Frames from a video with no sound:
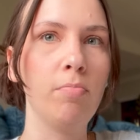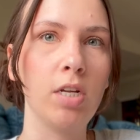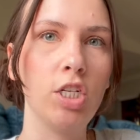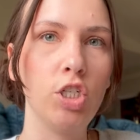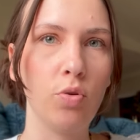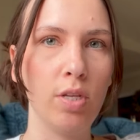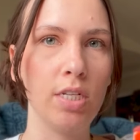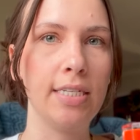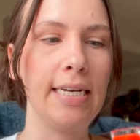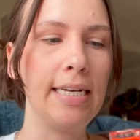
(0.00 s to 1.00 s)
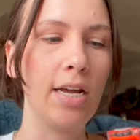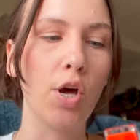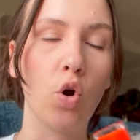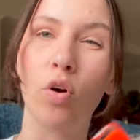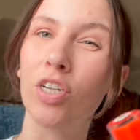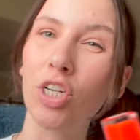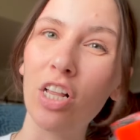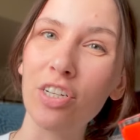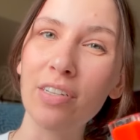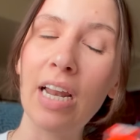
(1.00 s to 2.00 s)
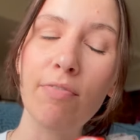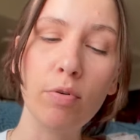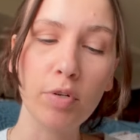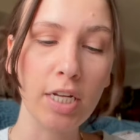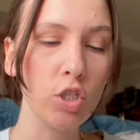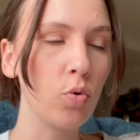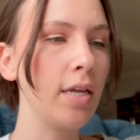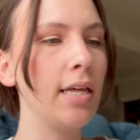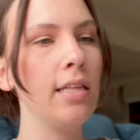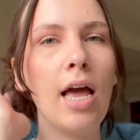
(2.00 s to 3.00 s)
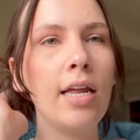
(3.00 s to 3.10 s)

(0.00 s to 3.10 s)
I'm gonna do this neon orange color that I've been really enjoying lately.